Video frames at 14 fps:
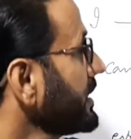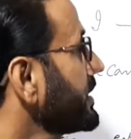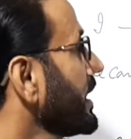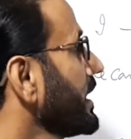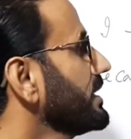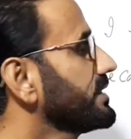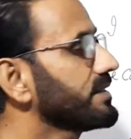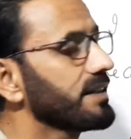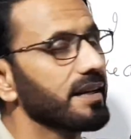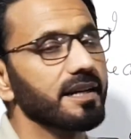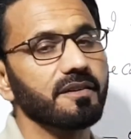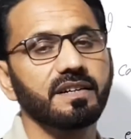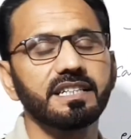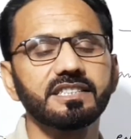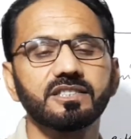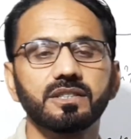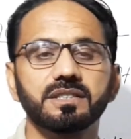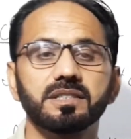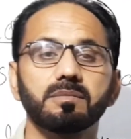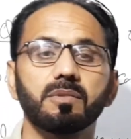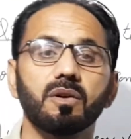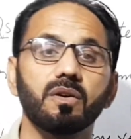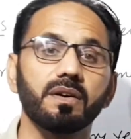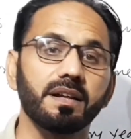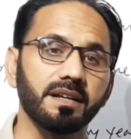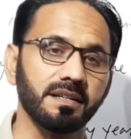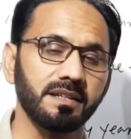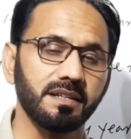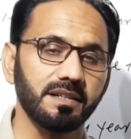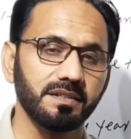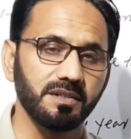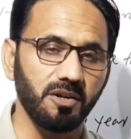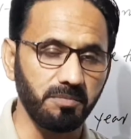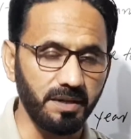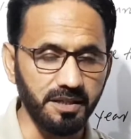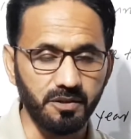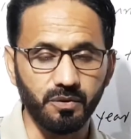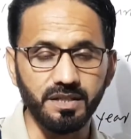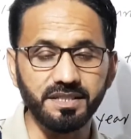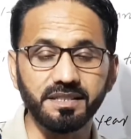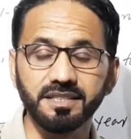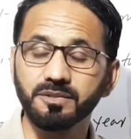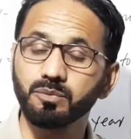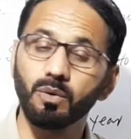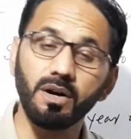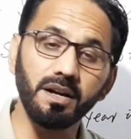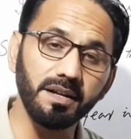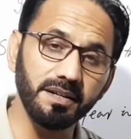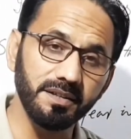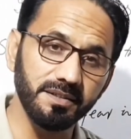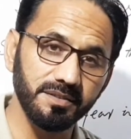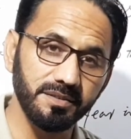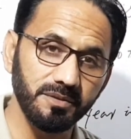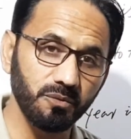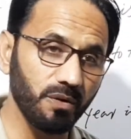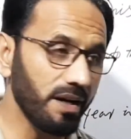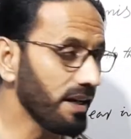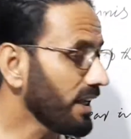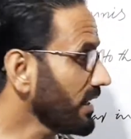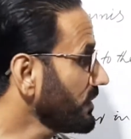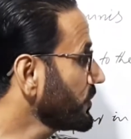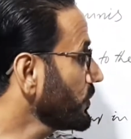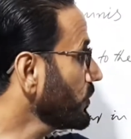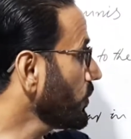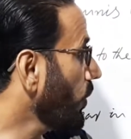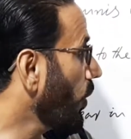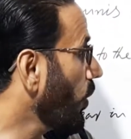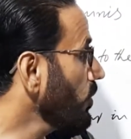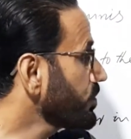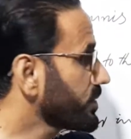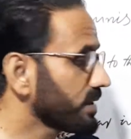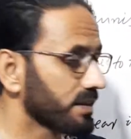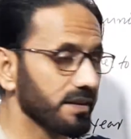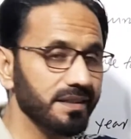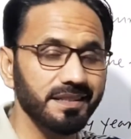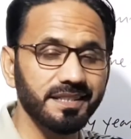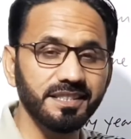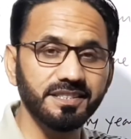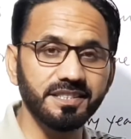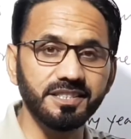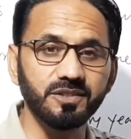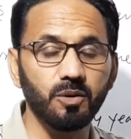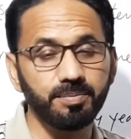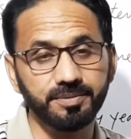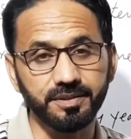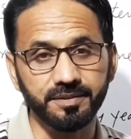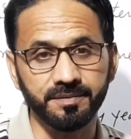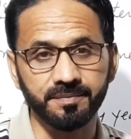tennis every Sunday morning. Now my question is why? Why have you opted this option?